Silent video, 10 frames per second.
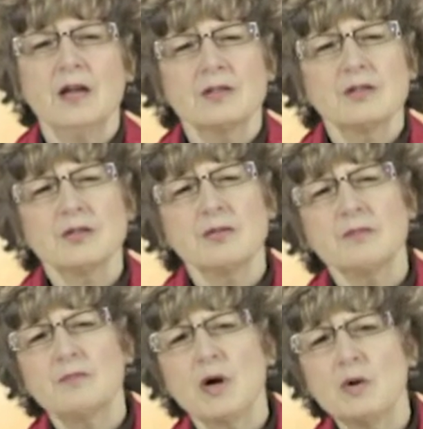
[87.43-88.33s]
to sort
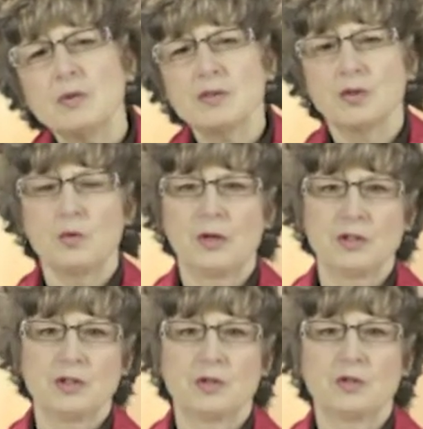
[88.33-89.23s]
of pose a
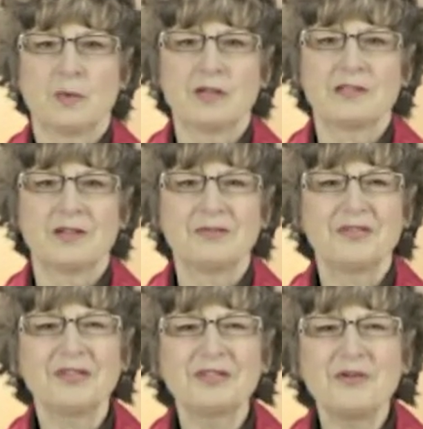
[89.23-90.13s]
question to myself
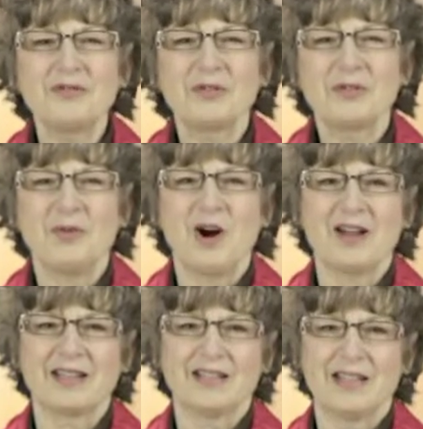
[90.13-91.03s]
and then go for a
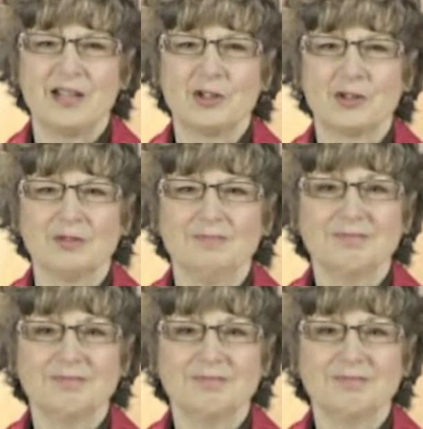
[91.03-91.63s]
walk in nature.